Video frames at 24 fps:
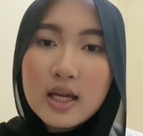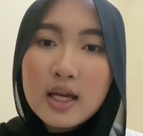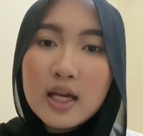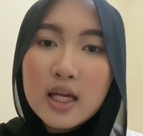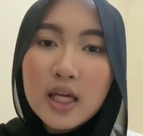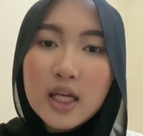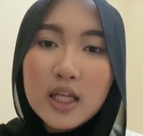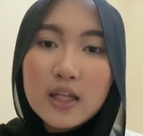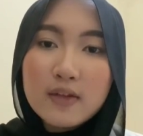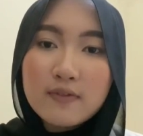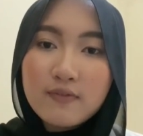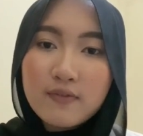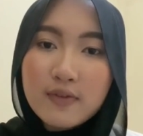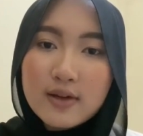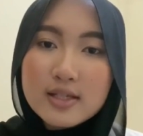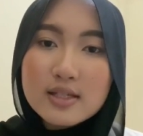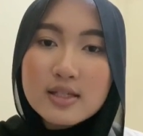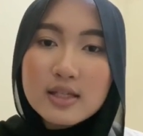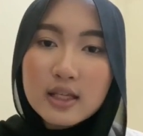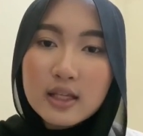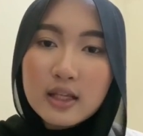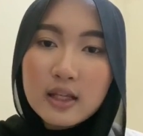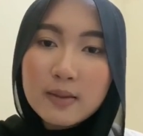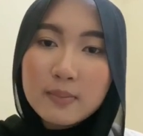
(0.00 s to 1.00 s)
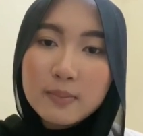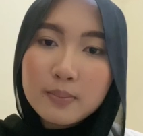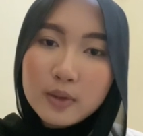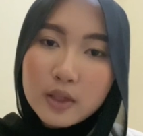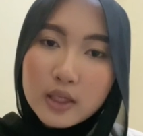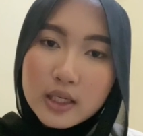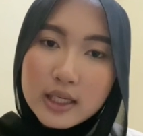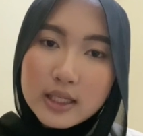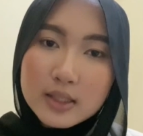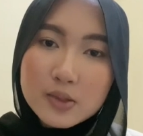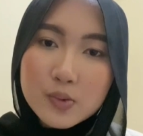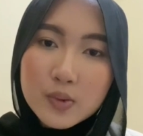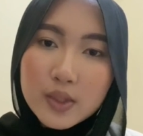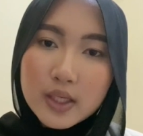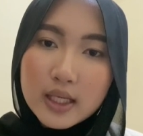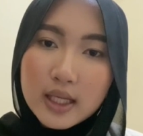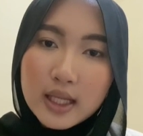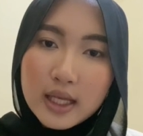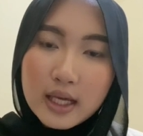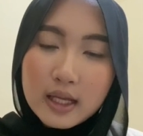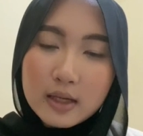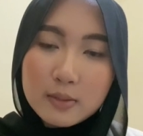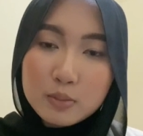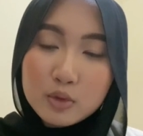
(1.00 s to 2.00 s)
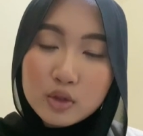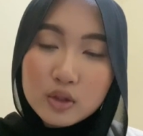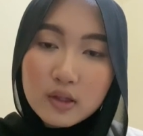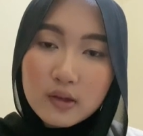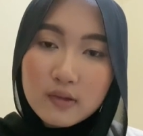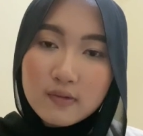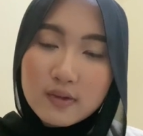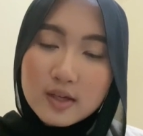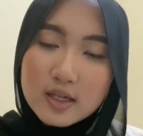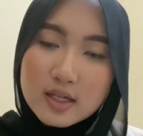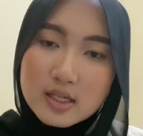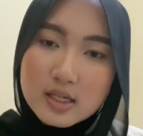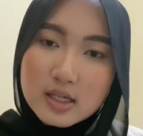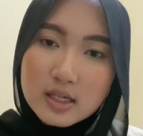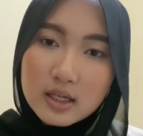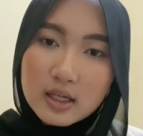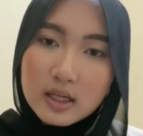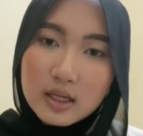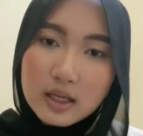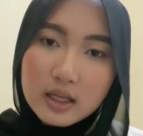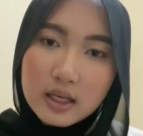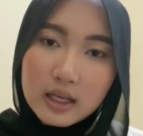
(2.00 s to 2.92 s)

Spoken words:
invest in employee training and motivation,